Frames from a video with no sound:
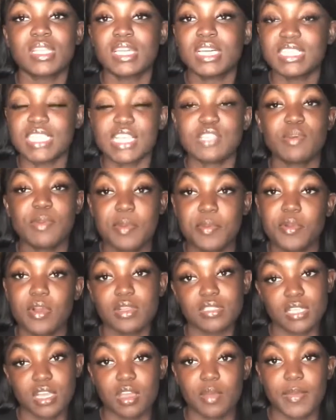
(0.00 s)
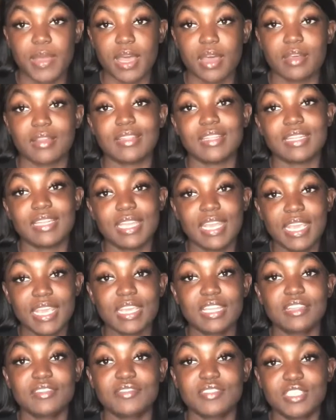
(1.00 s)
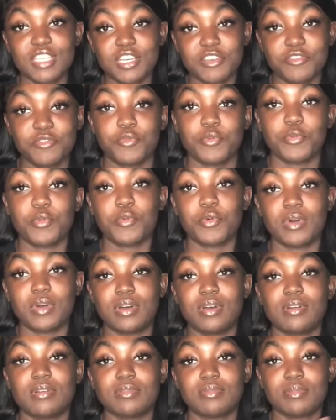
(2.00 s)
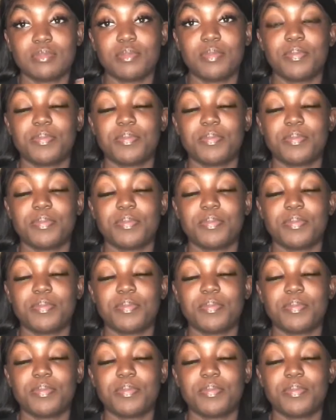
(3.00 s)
Because that's what people are going to talk about. Negative stuff will